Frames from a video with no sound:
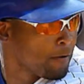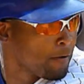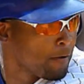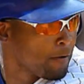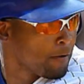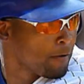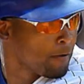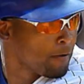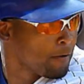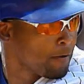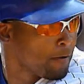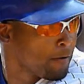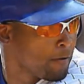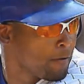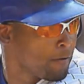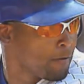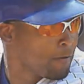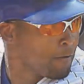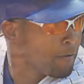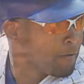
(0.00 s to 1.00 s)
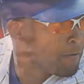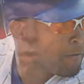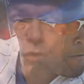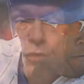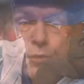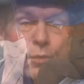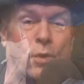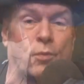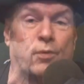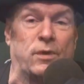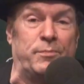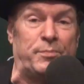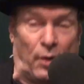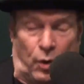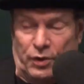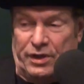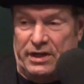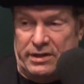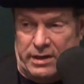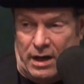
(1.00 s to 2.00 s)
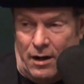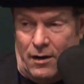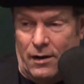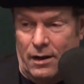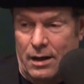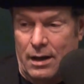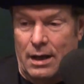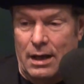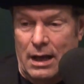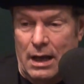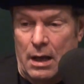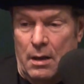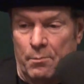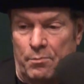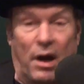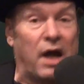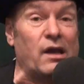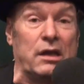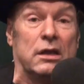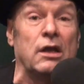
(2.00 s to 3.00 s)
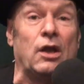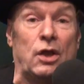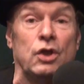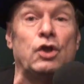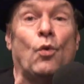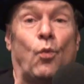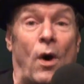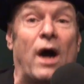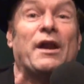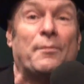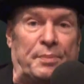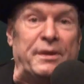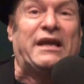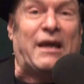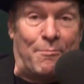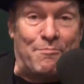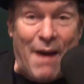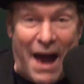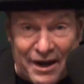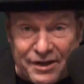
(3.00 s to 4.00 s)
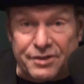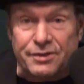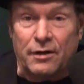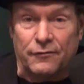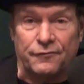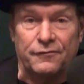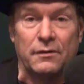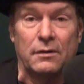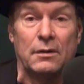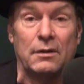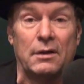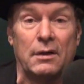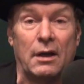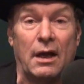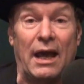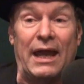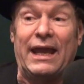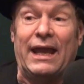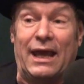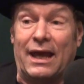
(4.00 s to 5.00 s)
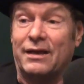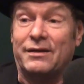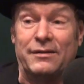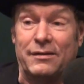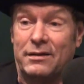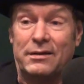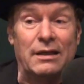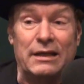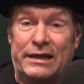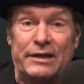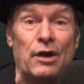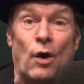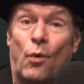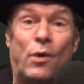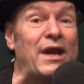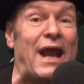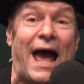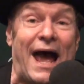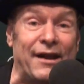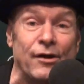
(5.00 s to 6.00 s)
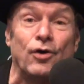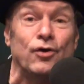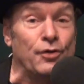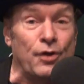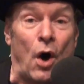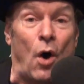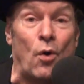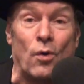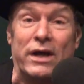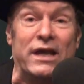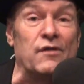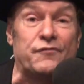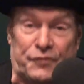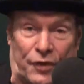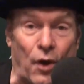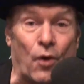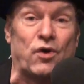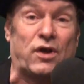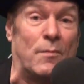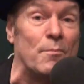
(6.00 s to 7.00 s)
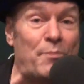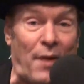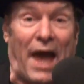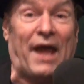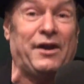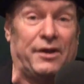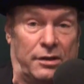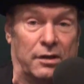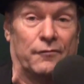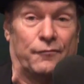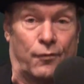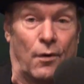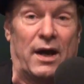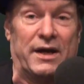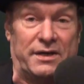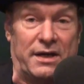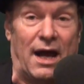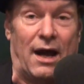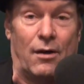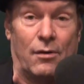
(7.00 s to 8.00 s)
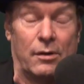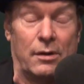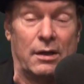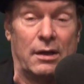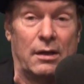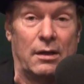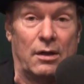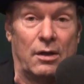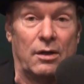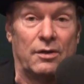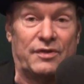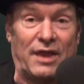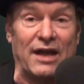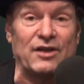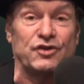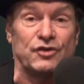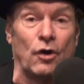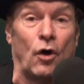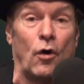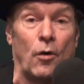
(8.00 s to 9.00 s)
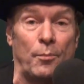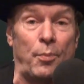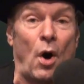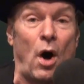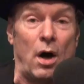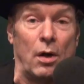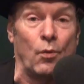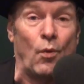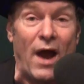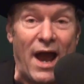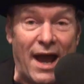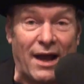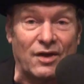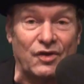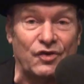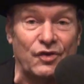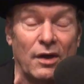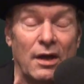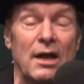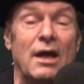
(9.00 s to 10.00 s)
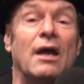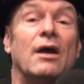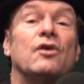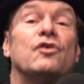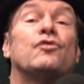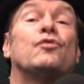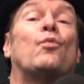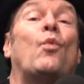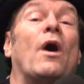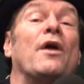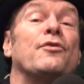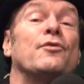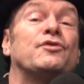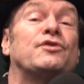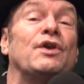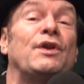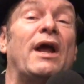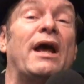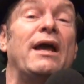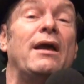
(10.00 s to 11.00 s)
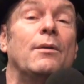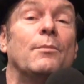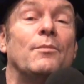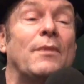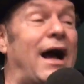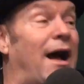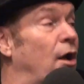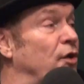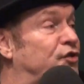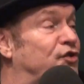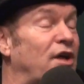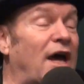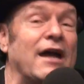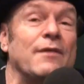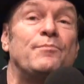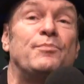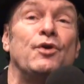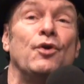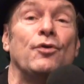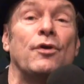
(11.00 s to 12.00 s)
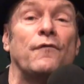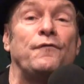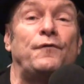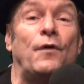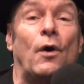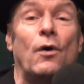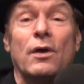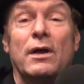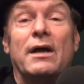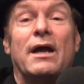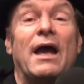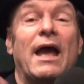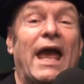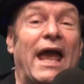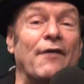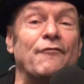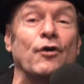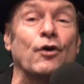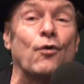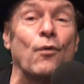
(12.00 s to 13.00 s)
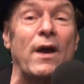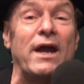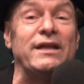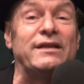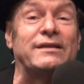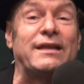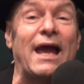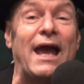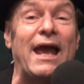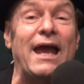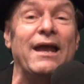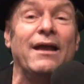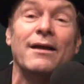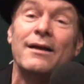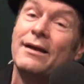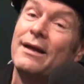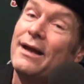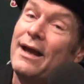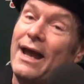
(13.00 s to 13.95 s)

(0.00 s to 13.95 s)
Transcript: We know that the Cubs are going through a rebuilding year, but you want to be competitive. And you know what? I don't know if they're competitive right now. That's the whole ball of wax. Weather today, outside, beautiful. Have a great day.